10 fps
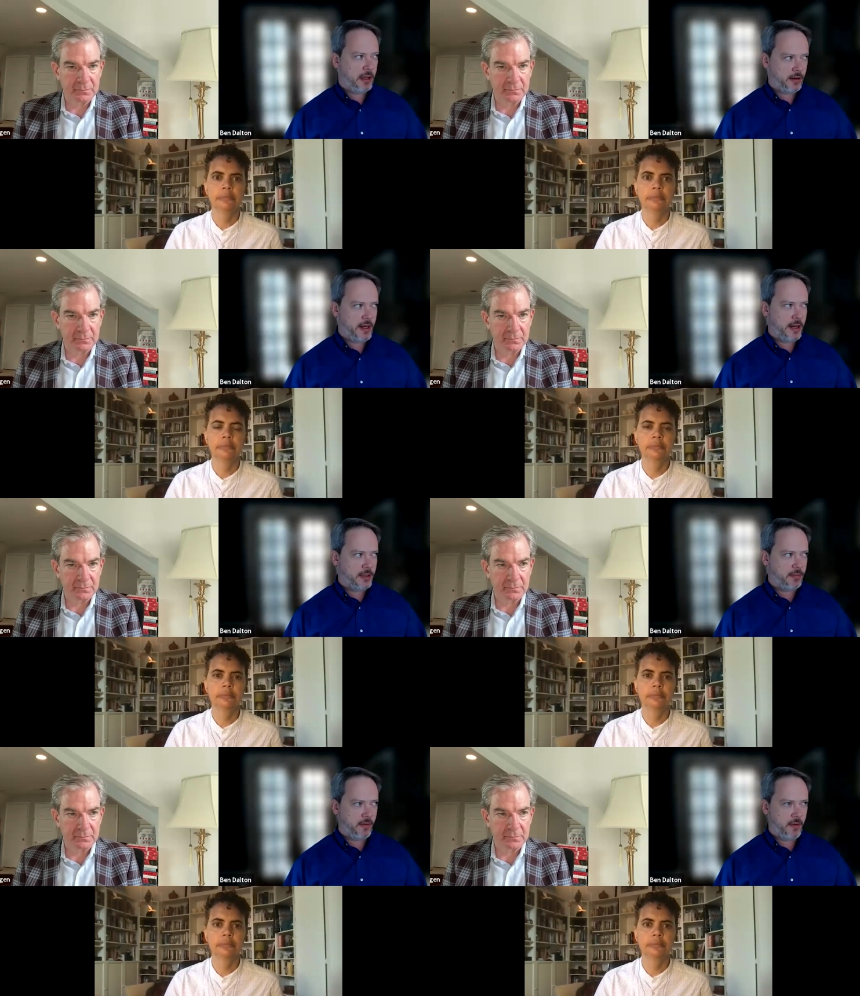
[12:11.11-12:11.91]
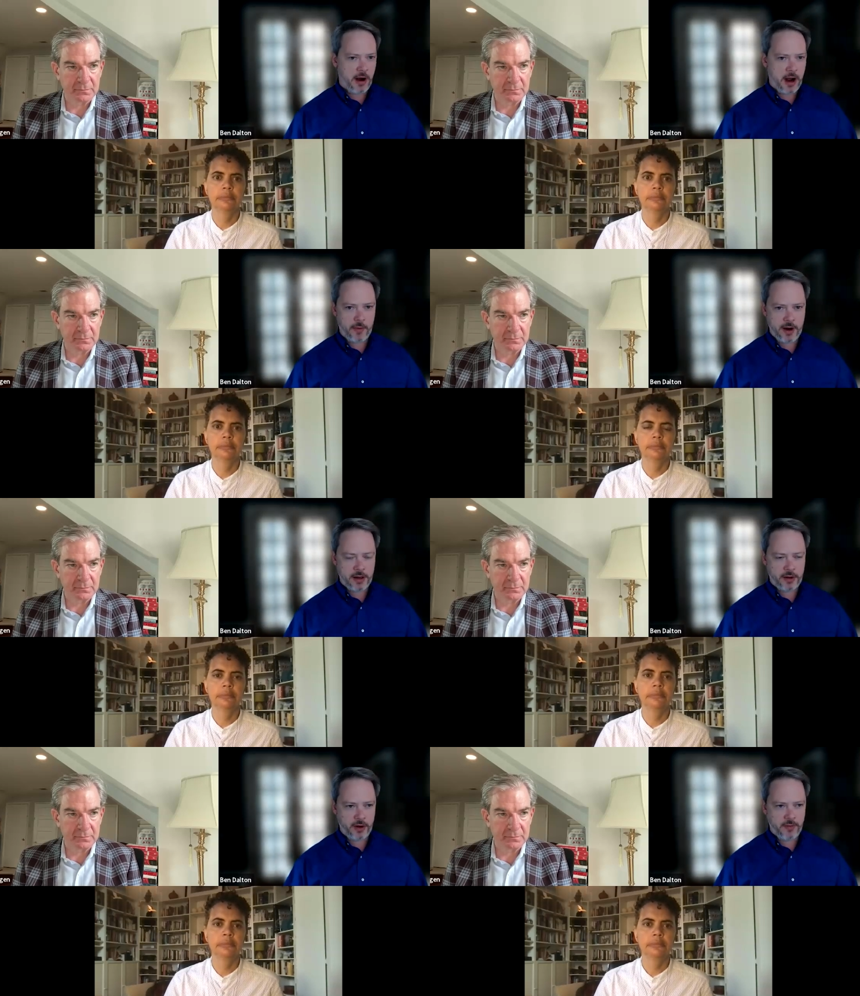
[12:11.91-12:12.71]
Speaker 1: clearly does prefer to
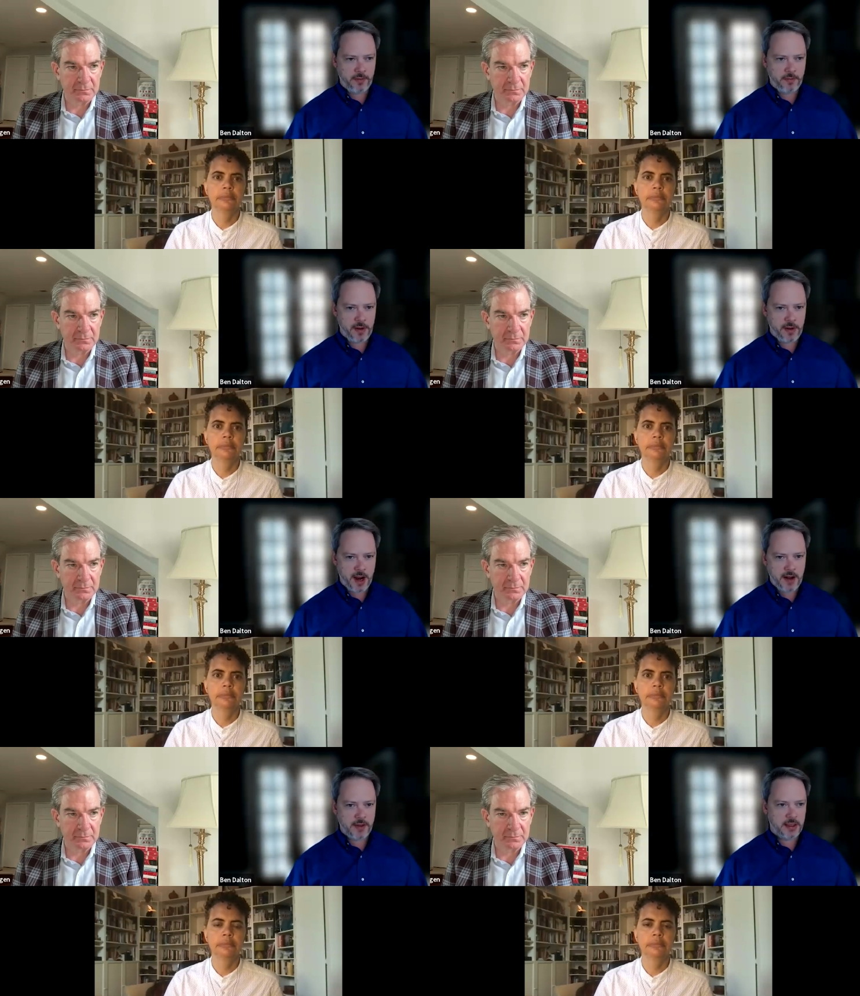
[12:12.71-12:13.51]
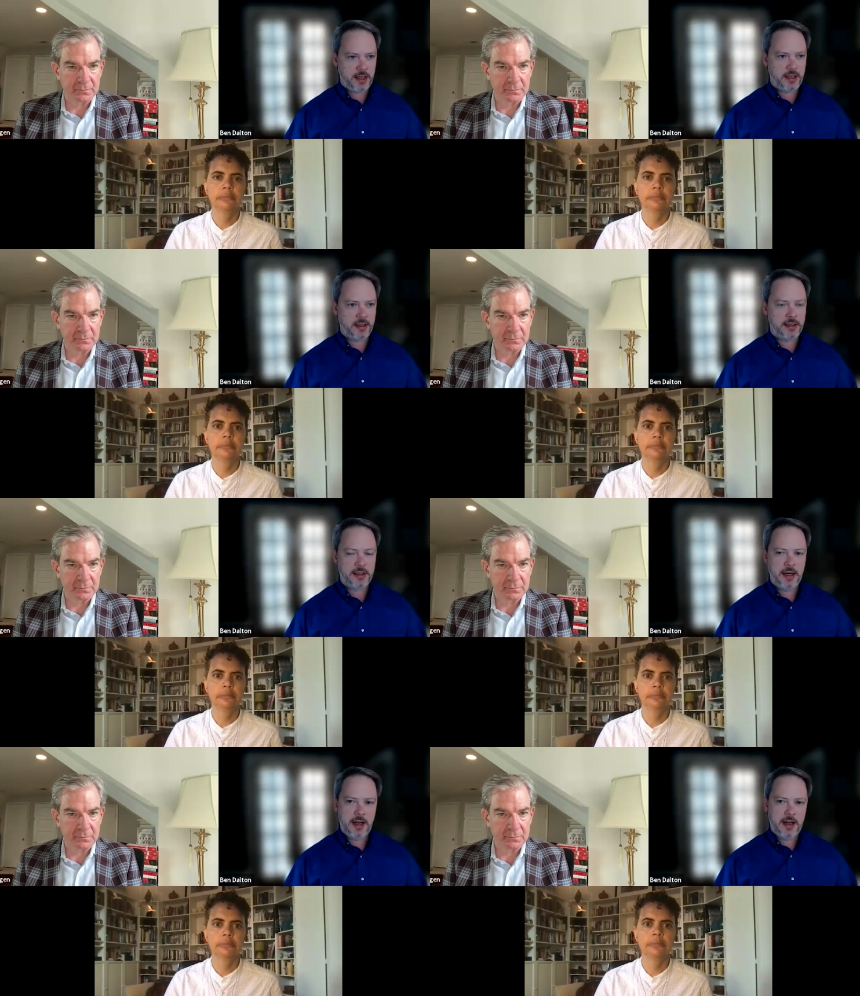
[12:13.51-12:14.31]
operate a little bit behind the
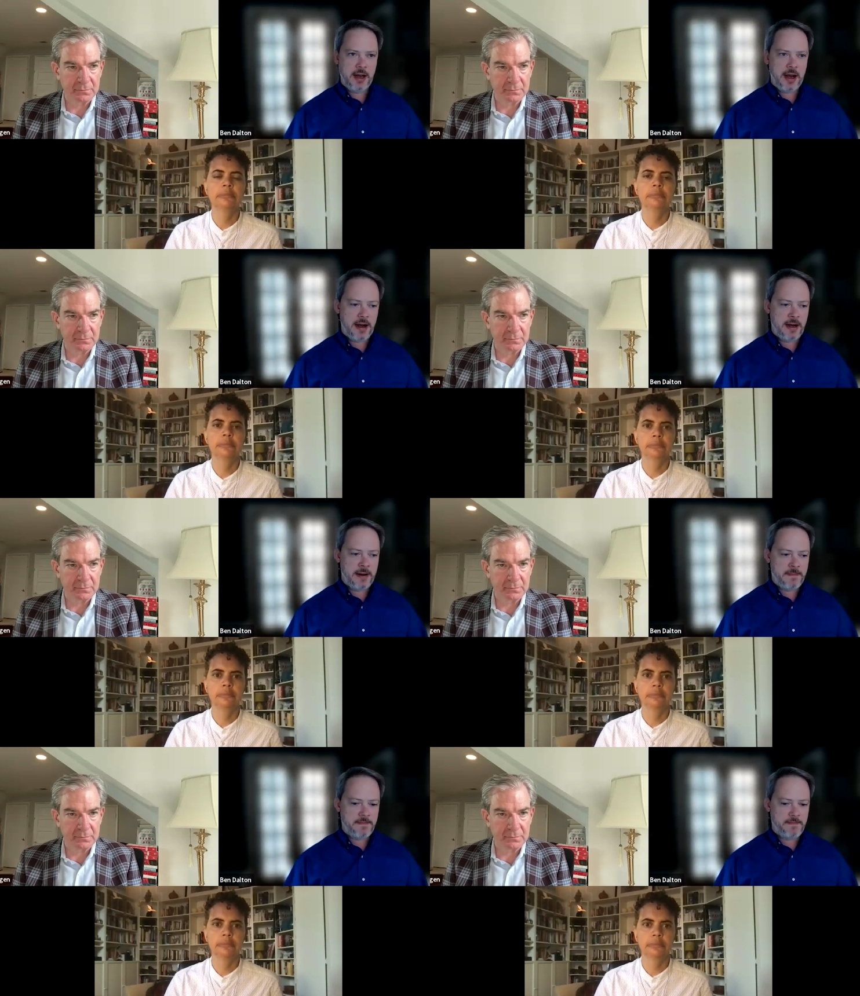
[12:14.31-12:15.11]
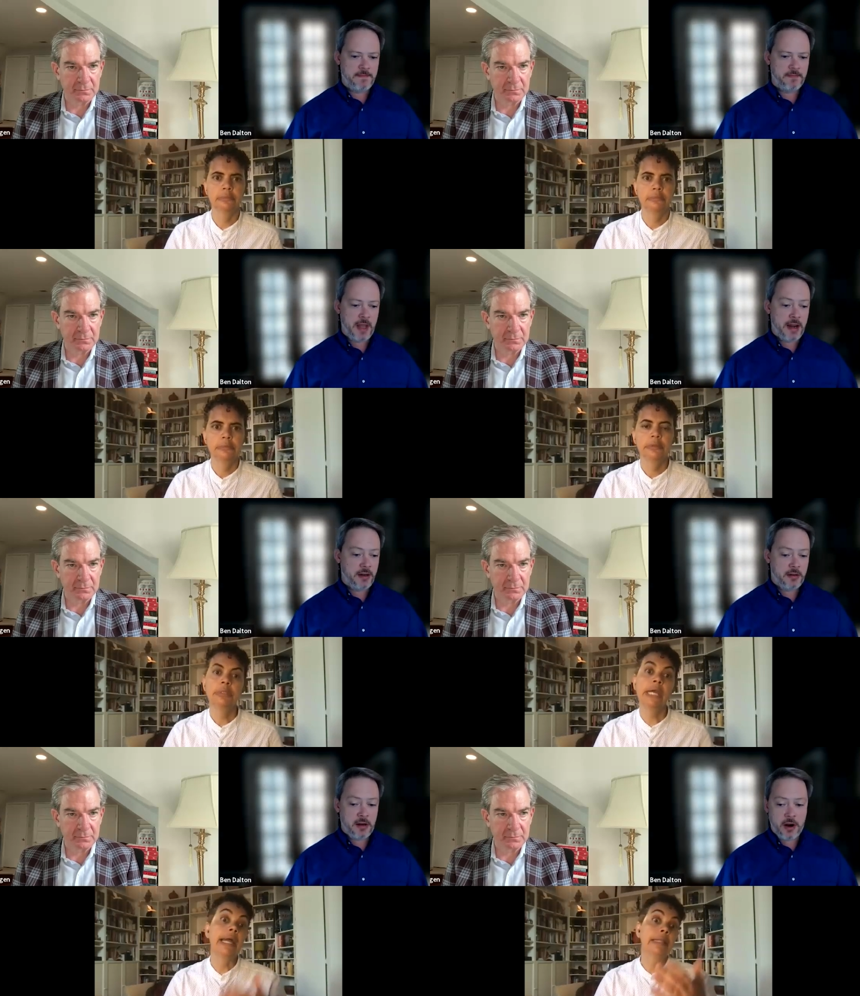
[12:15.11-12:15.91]
scenes. Um,
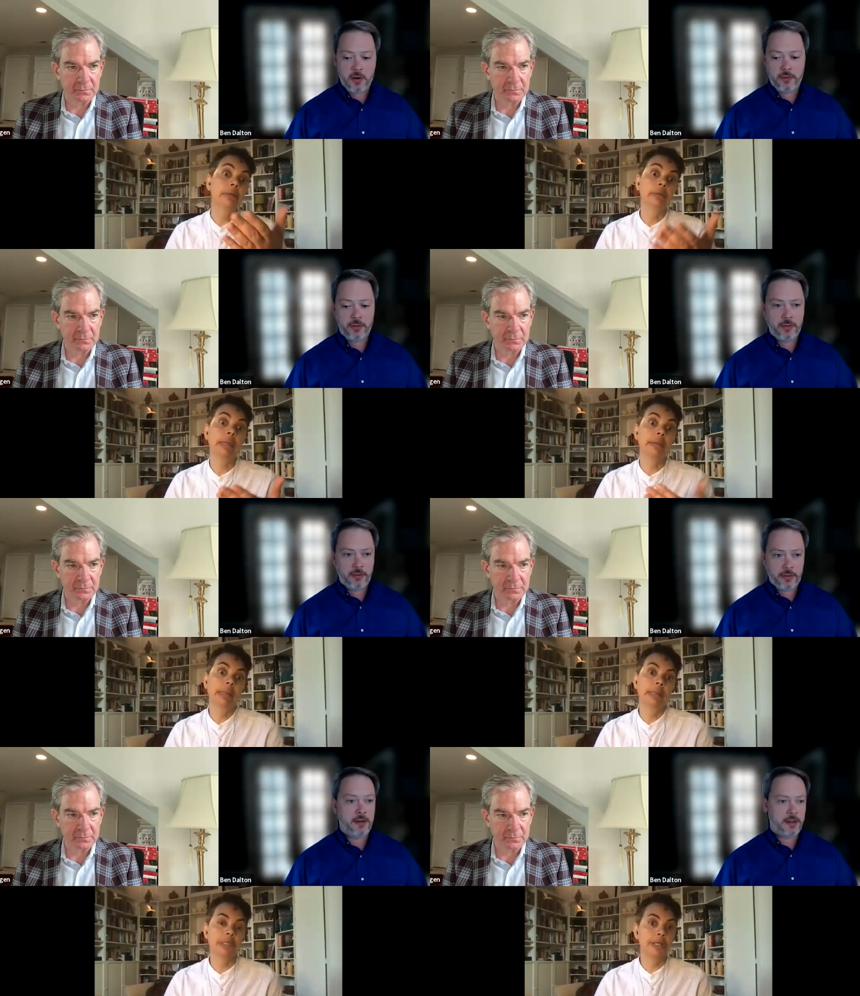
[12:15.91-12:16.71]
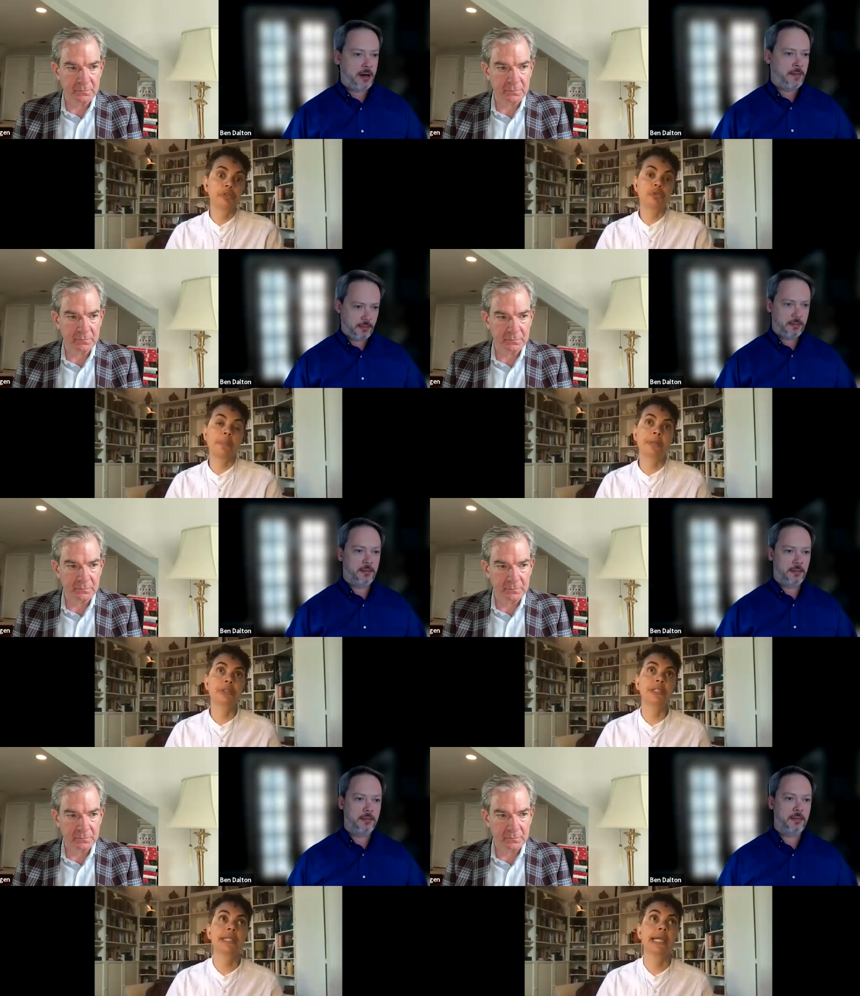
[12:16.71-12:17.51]
Speaker 2: and yeah, you know, and, uh, sorry to interrupt,
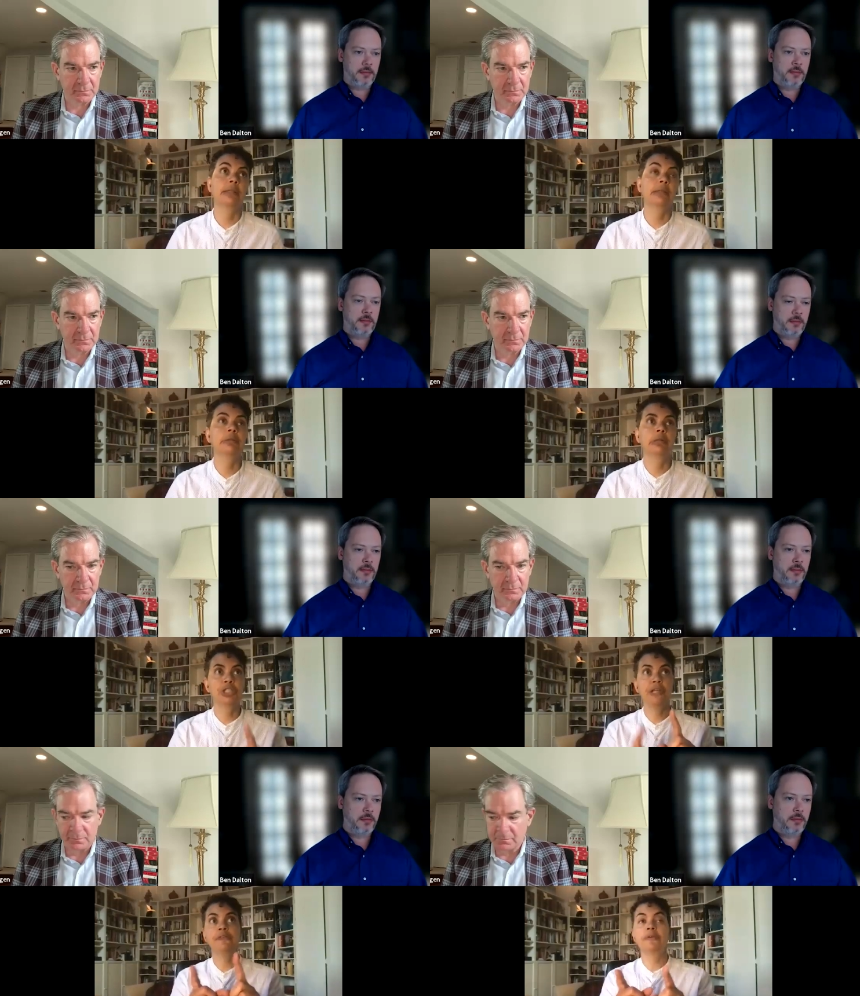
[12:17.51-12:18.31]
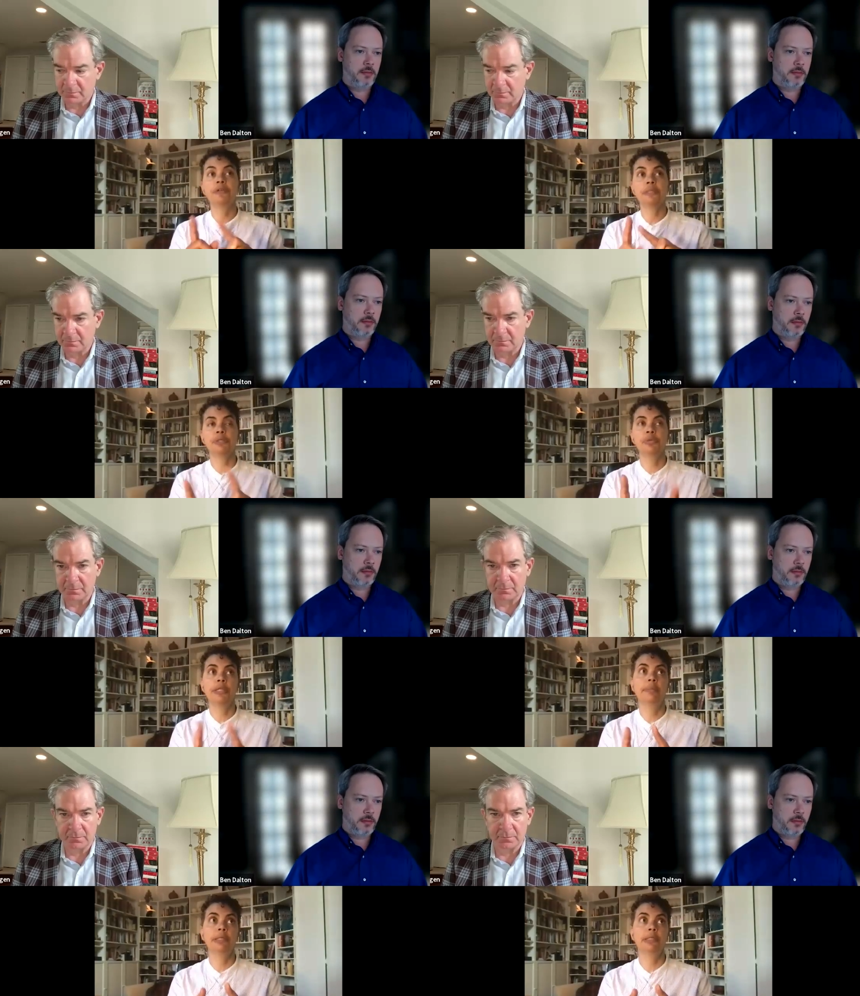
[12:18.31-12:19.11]
but I'll just say the, the chief difference
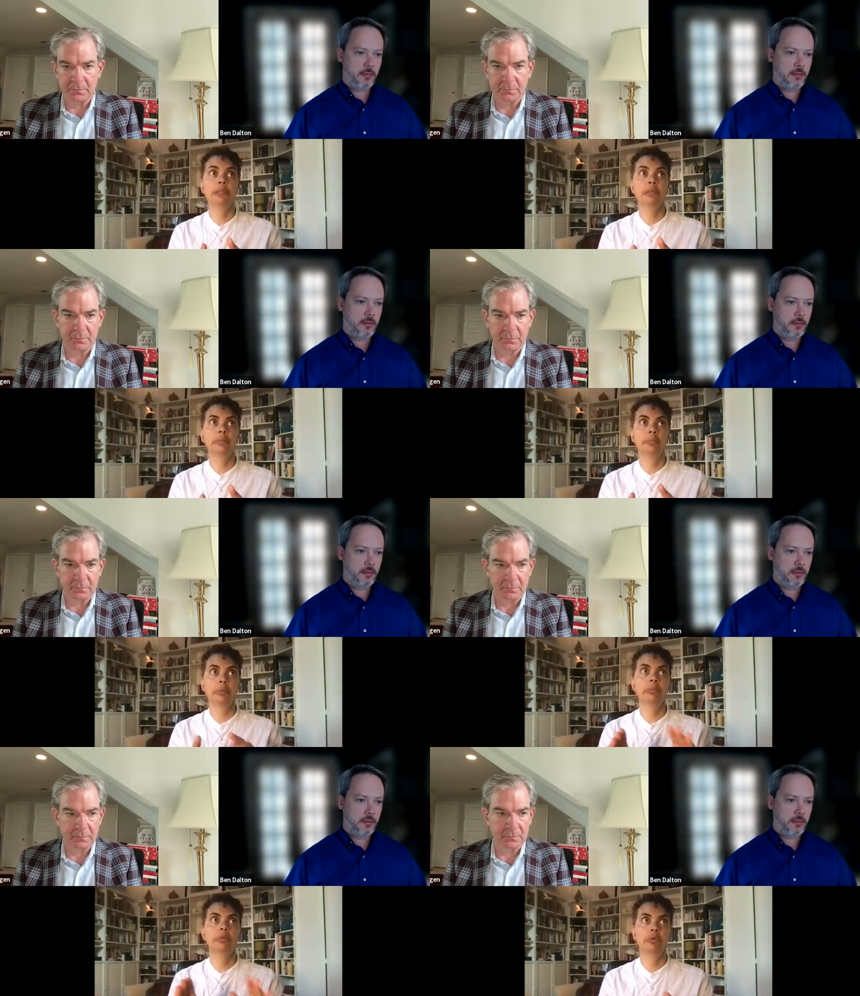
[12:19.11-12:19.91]
between them is um,